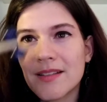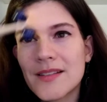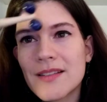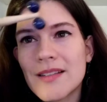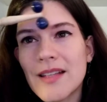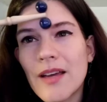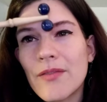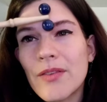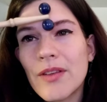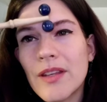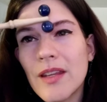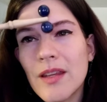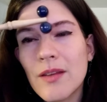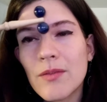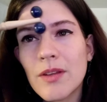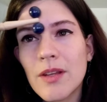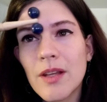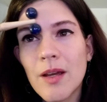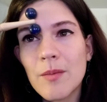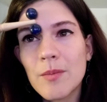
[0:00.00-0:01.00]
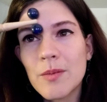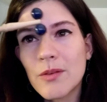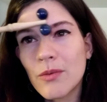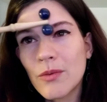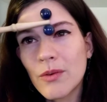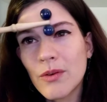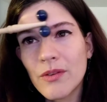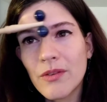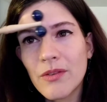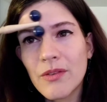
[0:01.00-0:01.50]
and 7, even up
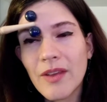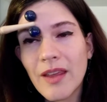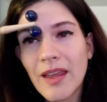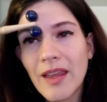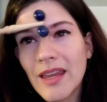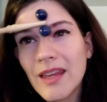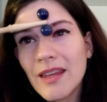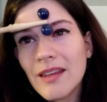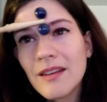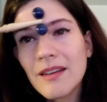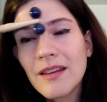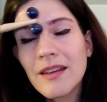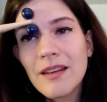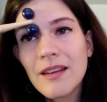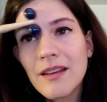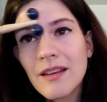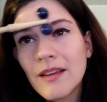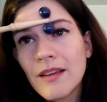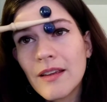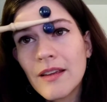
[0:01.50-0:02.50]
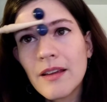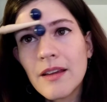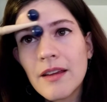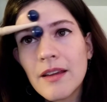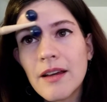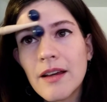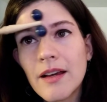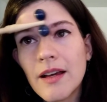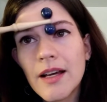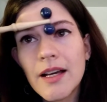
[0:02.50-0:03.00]
towards 8.
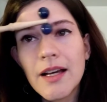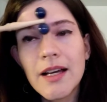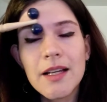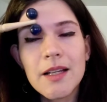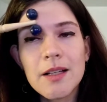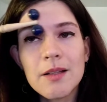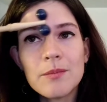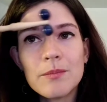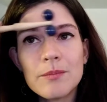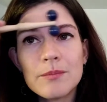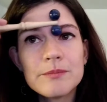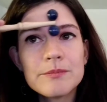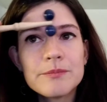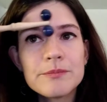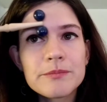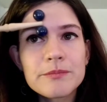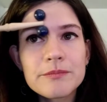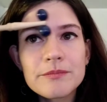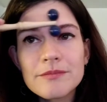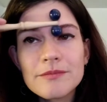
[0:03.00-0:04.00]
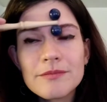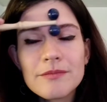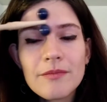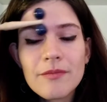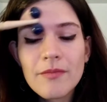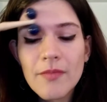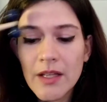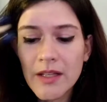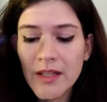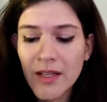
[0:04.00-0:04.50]
Nephrite
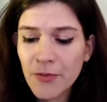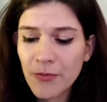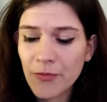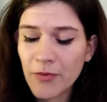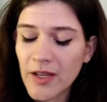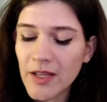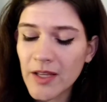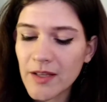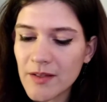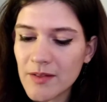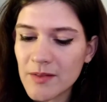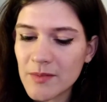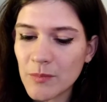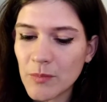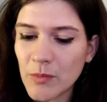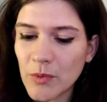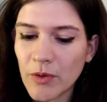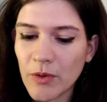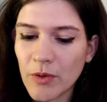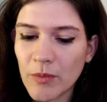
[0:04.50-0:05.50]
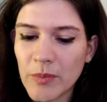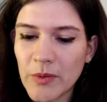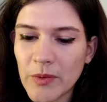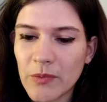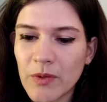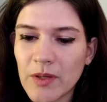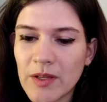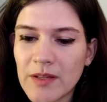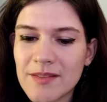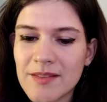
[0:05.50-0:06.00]
is more
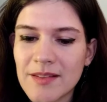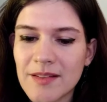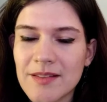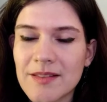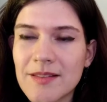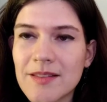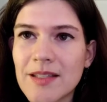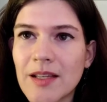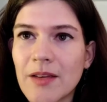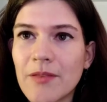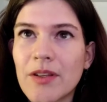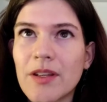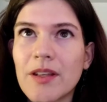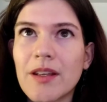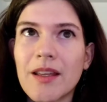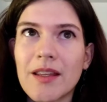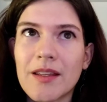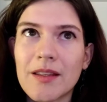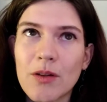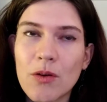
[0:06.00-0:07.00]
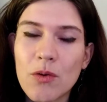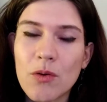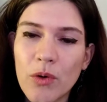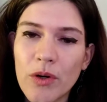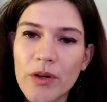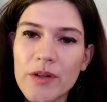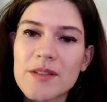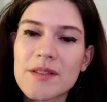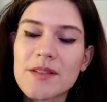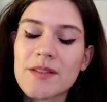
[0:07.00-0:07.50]
between 6 and 7, and the
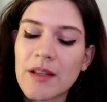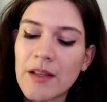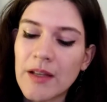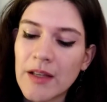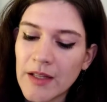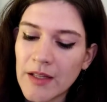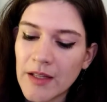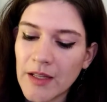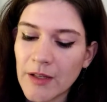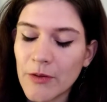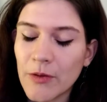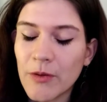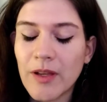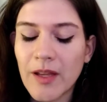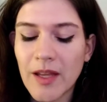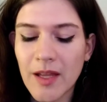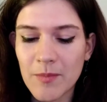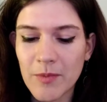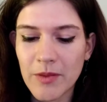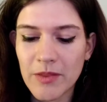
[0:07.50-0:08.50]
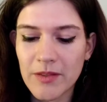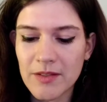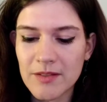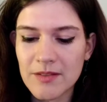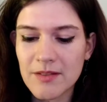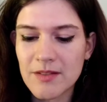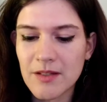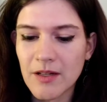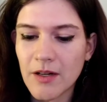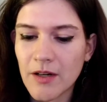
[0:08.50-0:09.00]
quartz, including
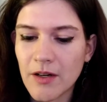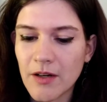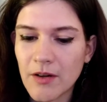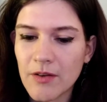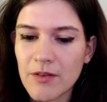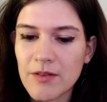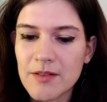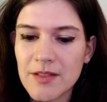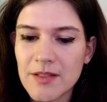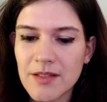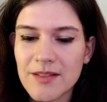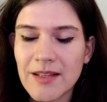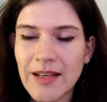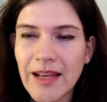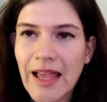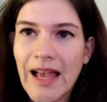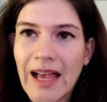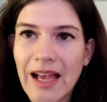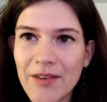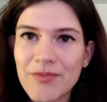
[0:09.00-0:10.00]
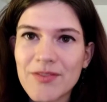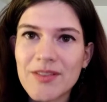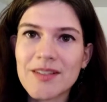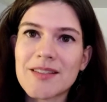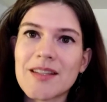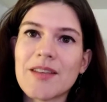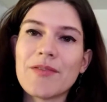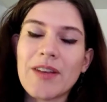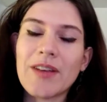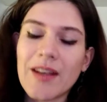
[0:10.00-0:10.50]
amethyst, are 6.5 to
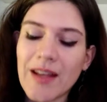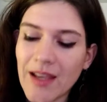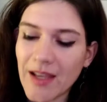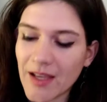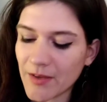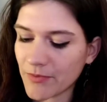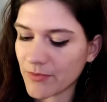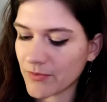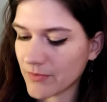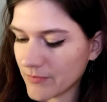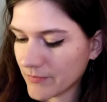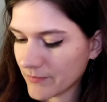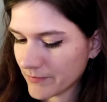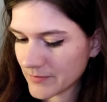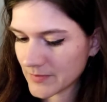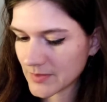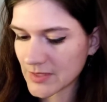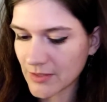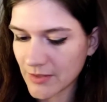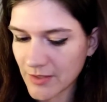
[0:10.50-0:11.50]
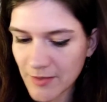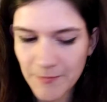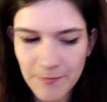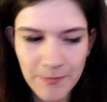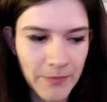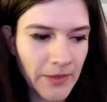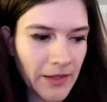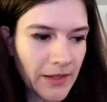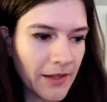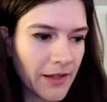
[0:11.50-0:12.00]
7.5. Sorry.
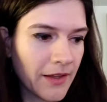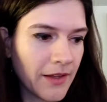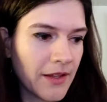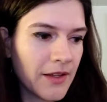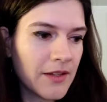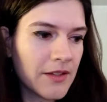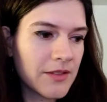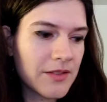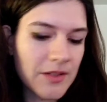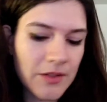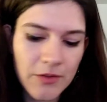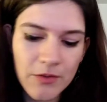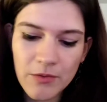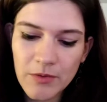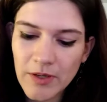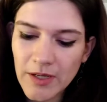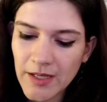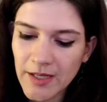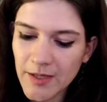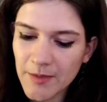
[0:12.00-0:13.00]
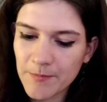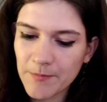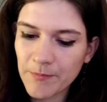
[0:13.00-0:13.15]
So